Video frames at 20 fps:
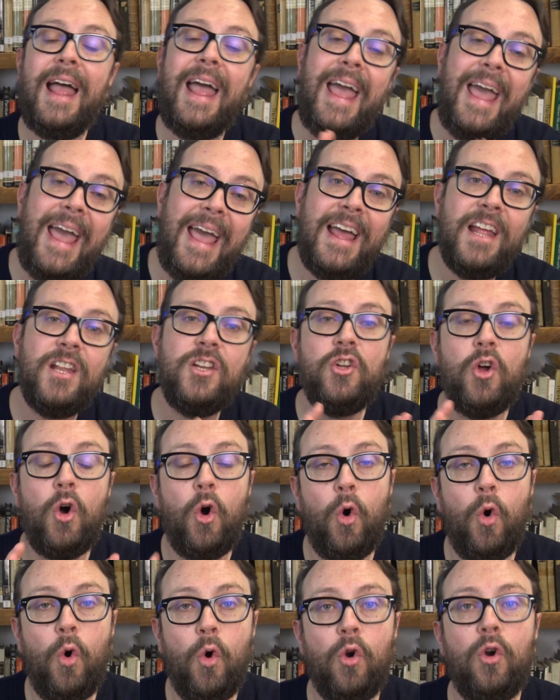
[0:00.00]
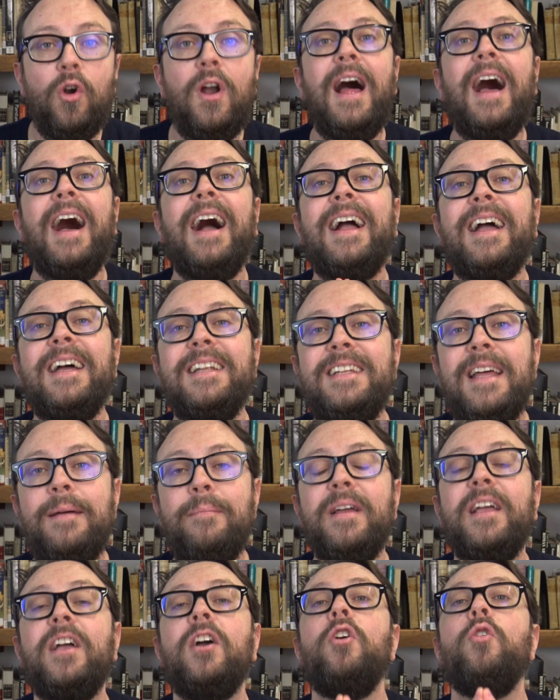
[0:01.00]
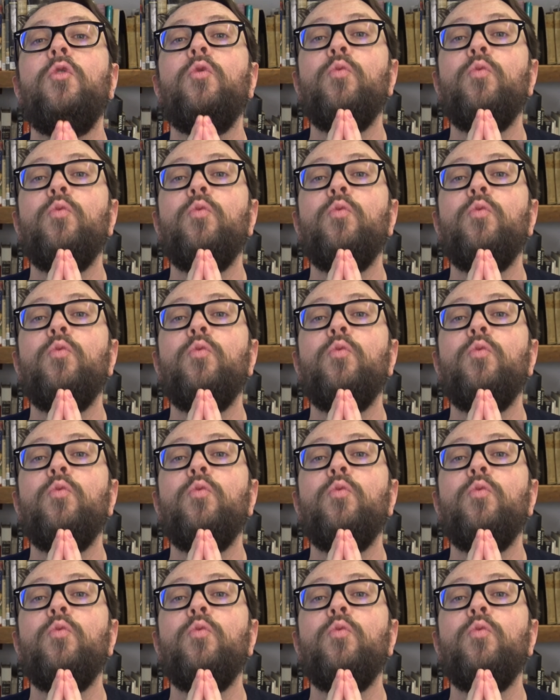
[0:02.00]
and/or academic